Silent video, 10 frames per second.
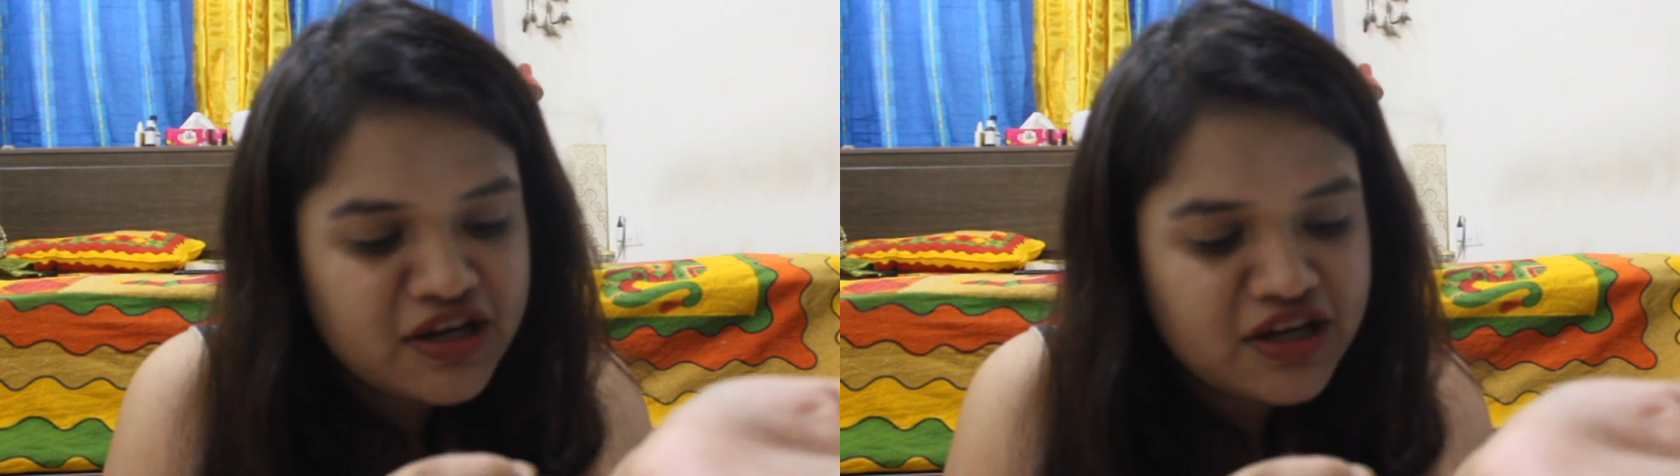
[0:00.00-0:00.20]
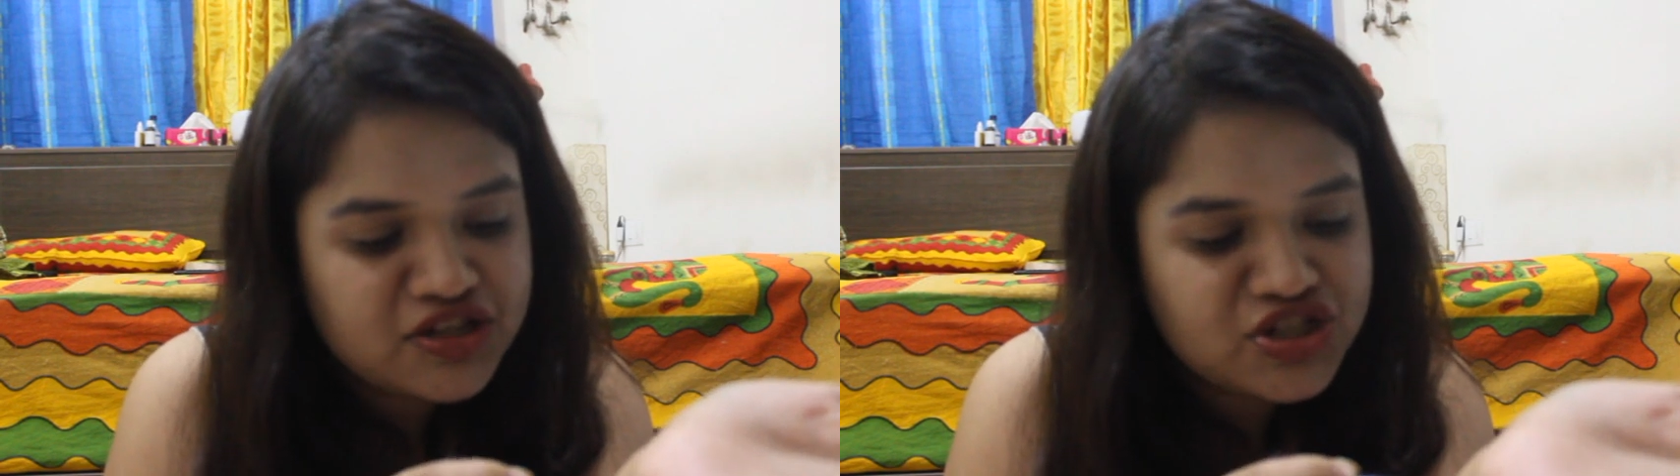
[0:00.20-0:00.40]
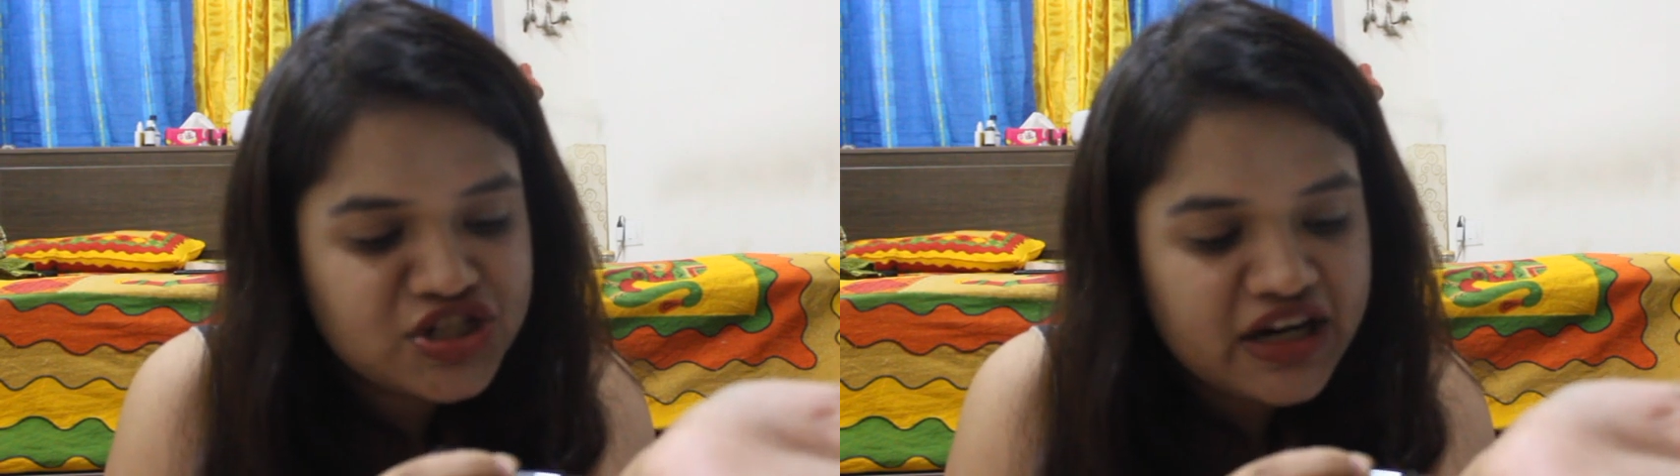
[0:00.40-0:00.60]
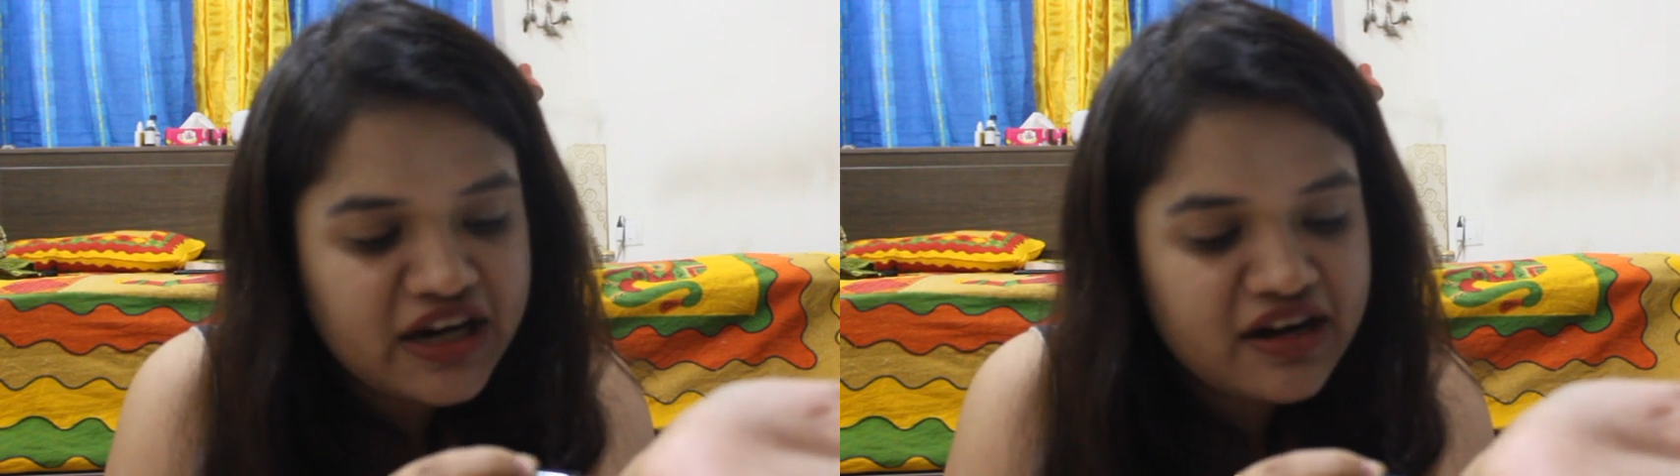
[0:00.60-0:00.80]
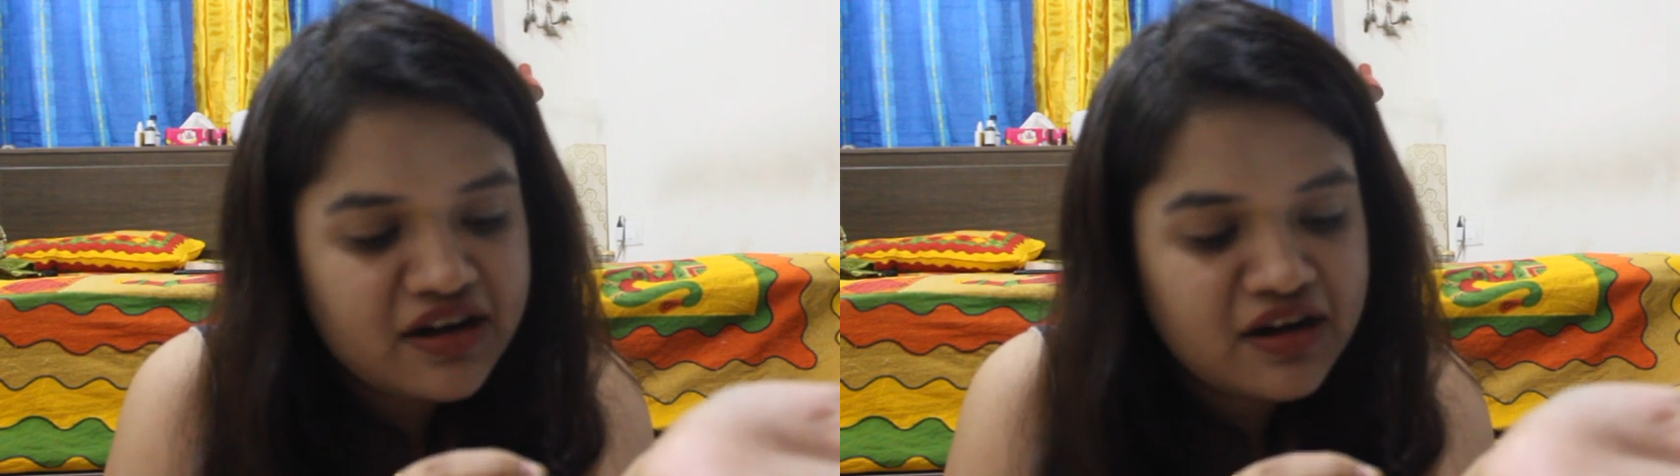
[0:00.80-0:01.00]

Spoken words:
its shade